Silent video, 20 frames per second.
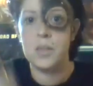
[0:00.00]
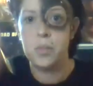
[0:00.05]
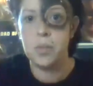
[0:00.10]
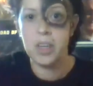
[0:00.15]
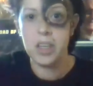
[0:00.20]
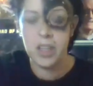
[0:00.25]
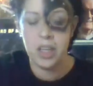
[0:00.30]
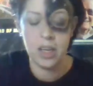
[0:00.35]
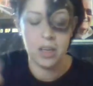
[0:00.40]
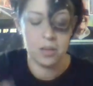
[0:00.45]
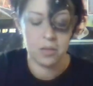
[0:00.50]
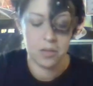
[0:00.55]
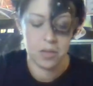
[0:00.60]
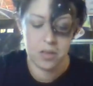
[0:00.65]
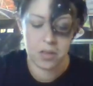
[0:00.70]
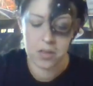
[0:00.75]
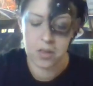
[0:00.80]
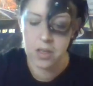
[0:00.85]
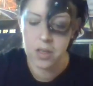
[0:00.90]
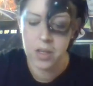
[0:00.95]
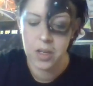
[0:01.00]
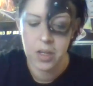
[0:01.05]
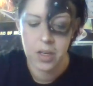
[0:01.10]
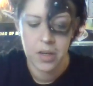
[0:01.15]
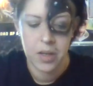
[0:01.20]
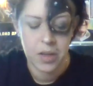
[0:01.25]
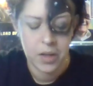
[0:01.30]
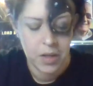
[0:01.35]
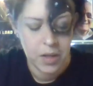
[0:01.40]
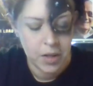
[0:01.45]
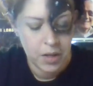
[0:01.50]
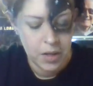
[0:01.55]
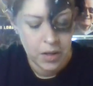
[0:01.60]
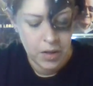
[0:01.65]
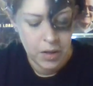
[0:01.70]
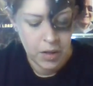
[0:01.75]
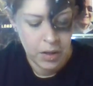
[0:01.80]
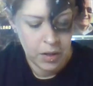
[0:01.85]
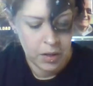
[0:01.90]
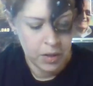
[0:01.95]
what counts.
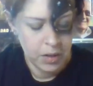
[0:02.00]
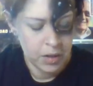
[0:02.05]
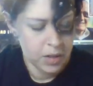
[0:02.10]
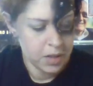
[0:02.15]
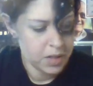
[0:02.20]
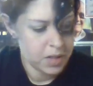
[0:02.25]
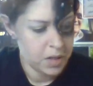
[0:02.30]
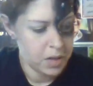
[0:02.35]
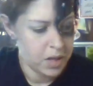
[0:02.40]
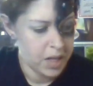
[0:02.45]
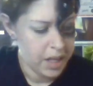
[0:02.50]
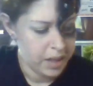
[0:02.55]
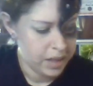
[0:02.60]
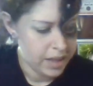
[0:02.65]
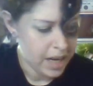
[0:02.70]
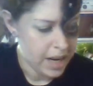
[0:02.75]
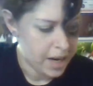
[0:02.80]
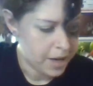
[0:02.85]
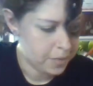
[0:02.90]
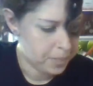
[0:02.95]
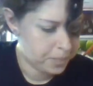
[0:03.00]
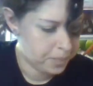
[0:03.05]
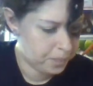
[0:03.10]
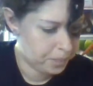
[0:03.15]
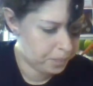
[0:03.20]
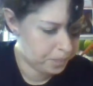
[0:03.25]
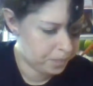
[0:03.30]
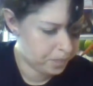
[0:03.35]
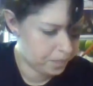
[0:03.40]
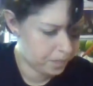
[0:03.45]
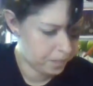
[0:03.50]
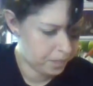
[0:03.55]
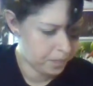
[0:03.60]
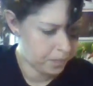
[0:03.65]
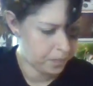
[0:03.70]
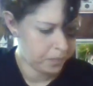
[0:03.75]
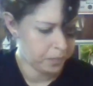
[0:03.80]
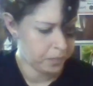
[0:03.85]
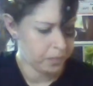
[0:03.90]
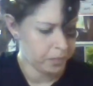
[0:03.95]
So you get that.
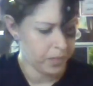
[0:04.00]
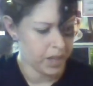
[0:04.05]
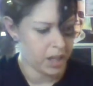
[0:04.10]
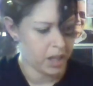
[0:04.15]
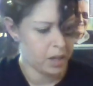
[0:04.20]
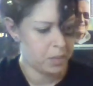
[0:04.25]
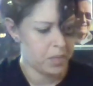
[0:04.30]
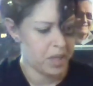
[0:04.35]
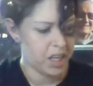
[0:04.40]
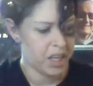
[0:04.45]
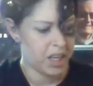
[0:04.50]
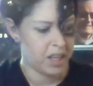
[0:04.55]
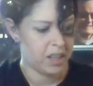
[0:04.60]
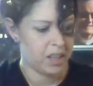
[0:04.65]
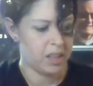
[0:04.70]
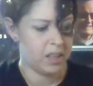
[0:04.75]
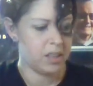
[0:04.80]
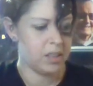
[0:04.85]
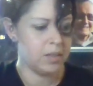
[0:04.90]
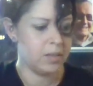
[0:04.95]
I mean,